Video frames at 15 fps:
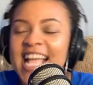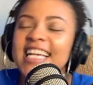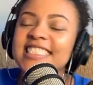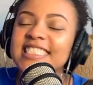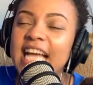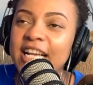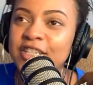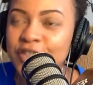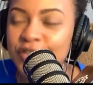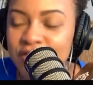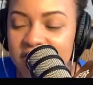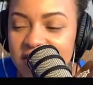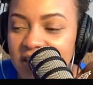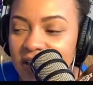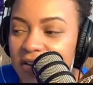Because I
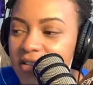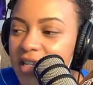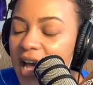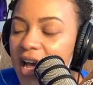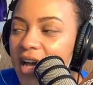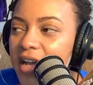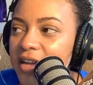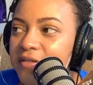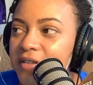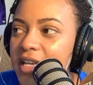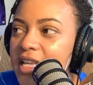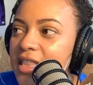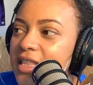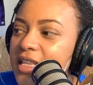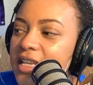used to go live,
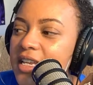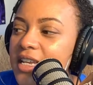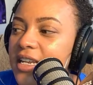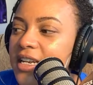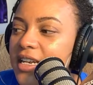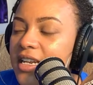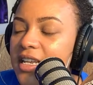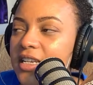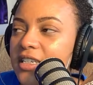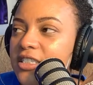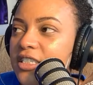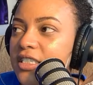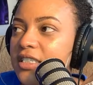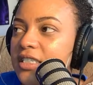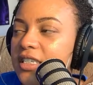and then
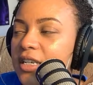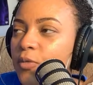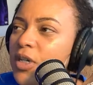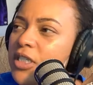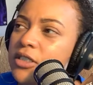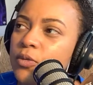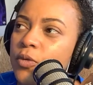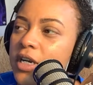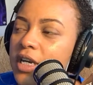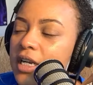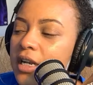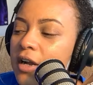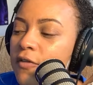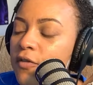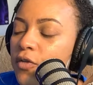it wasn't
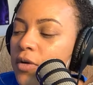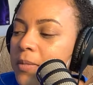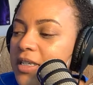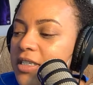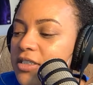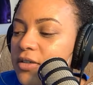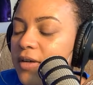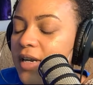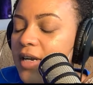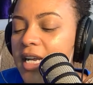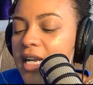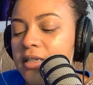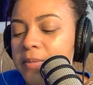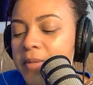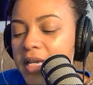working out for me, so I
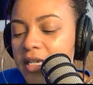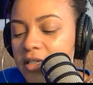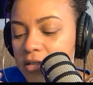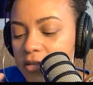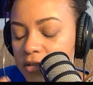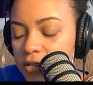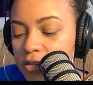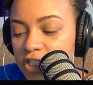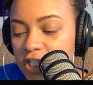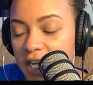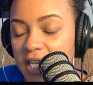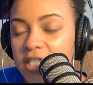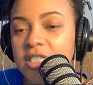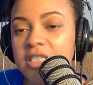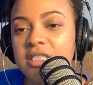had to make
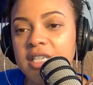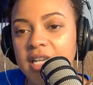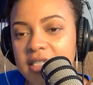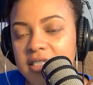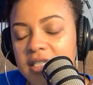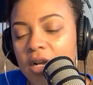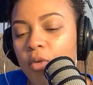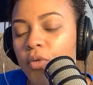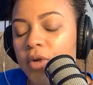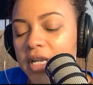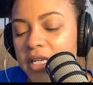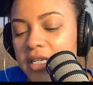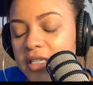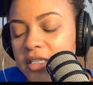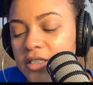changes as I
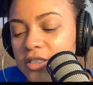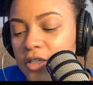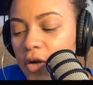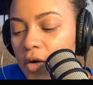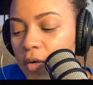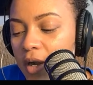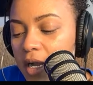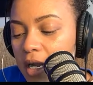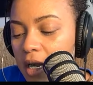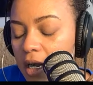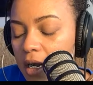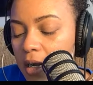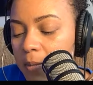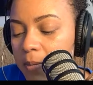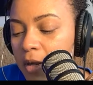went. And so
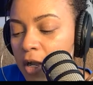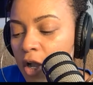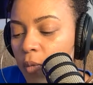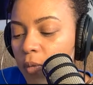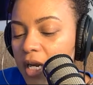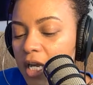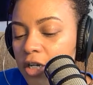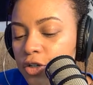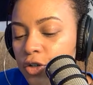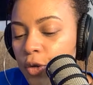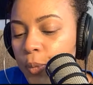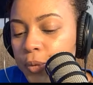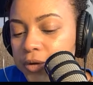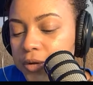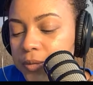when I
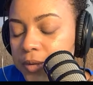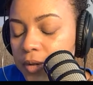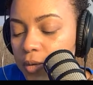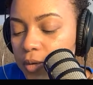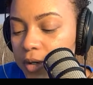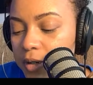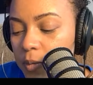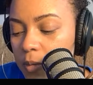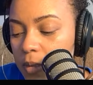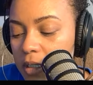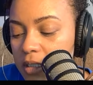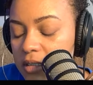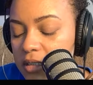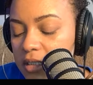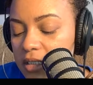do pre-recorded
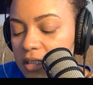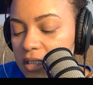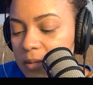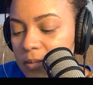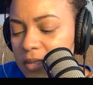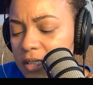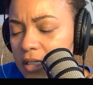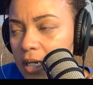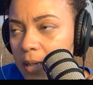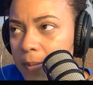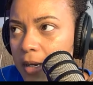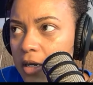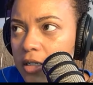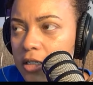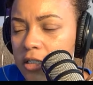ones, it seems to
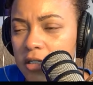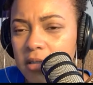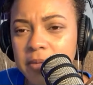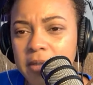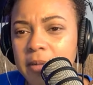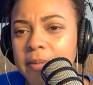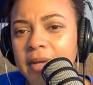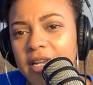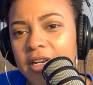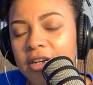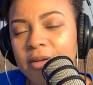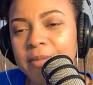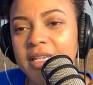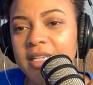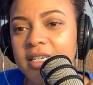come out a little bit
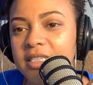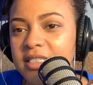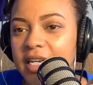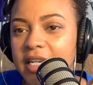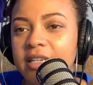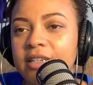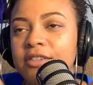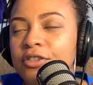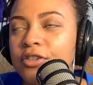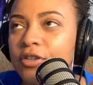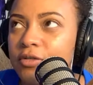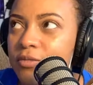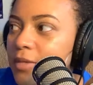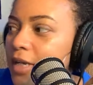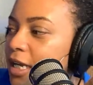better because I can, you
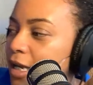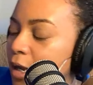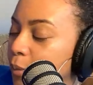know,